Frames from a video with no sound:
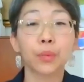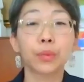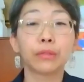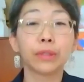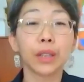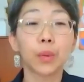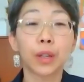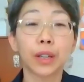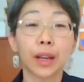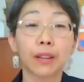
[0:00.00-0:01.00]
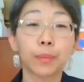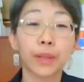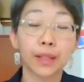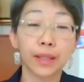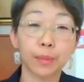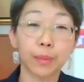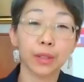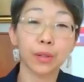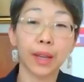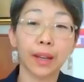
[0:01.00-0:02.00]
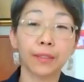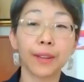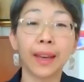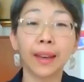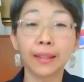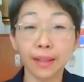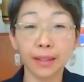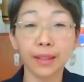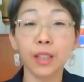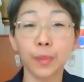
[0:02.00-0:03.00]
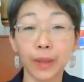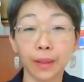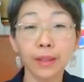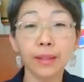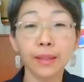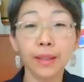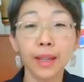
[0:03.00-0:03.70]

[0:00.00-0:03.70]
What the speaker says: We really wanted our participants to have hands-on experience.